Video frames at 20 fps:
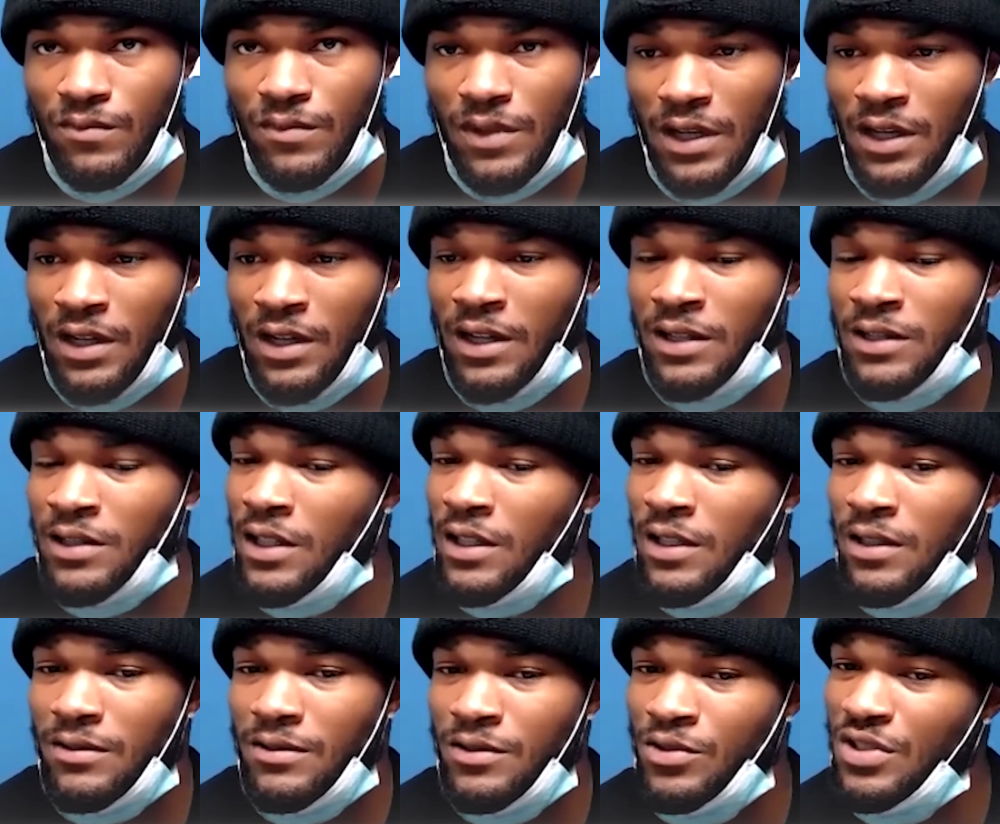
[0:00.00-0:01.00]
I
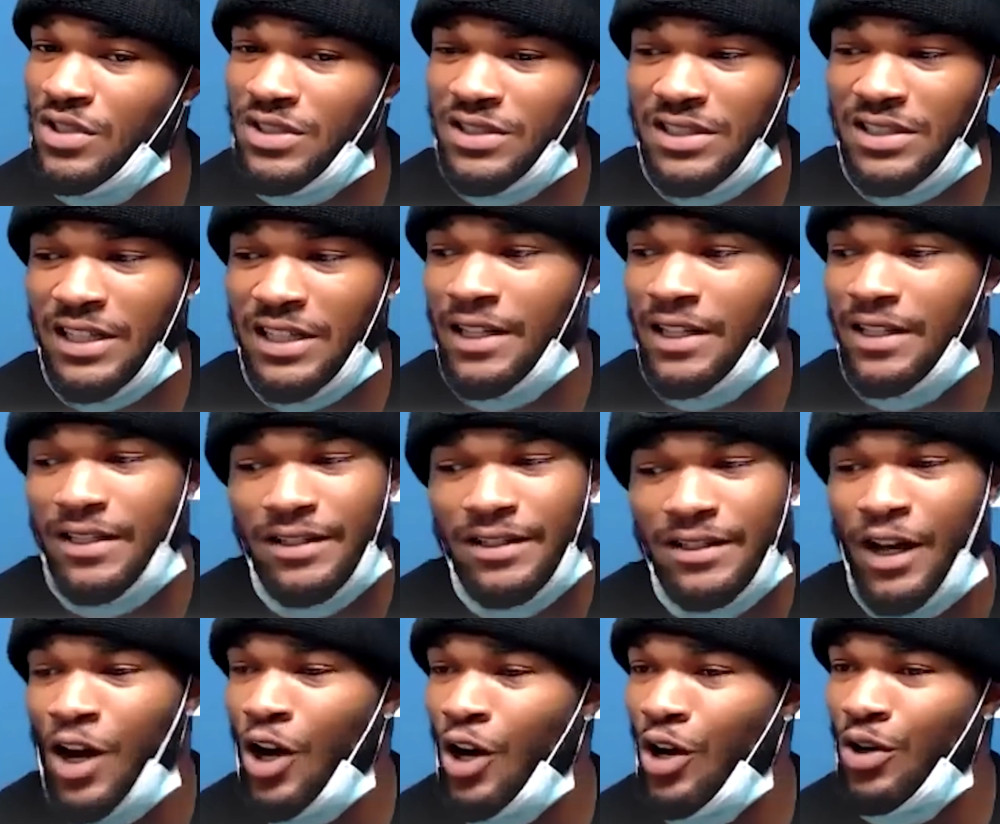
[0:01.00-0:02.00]
think you just said it
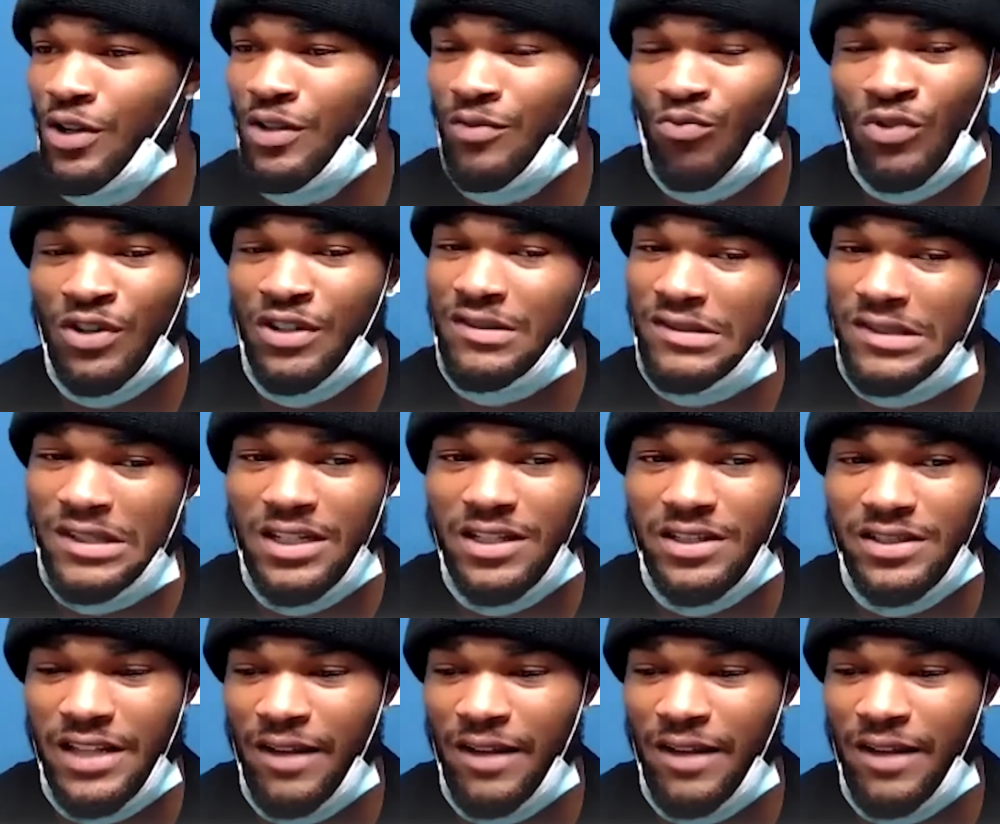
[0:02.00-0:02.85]
all in one sentence.